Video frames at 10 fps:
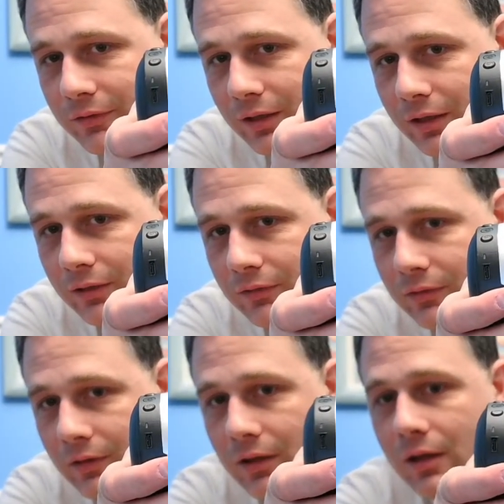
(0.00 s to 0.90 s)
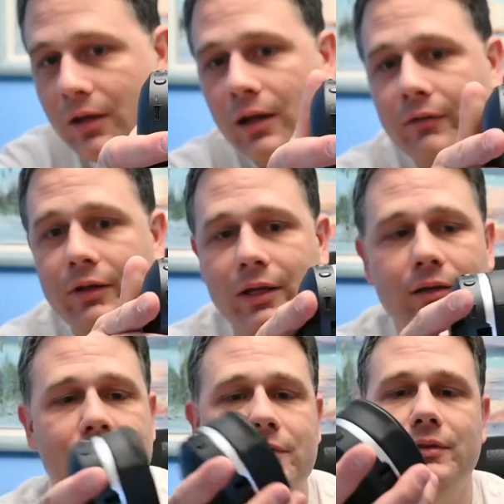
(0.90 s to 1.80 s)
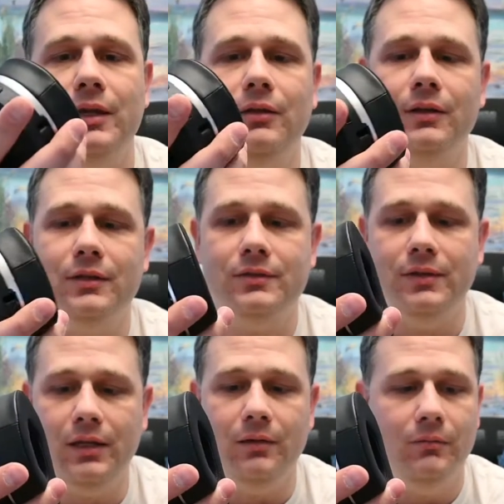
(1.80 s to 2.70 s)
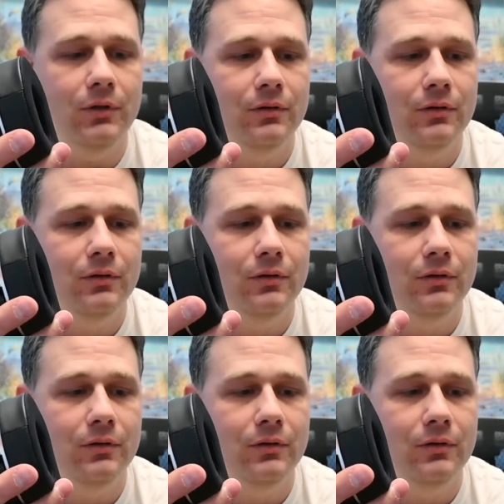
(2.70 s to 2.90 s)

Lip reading: guys. Everything else, they look the same.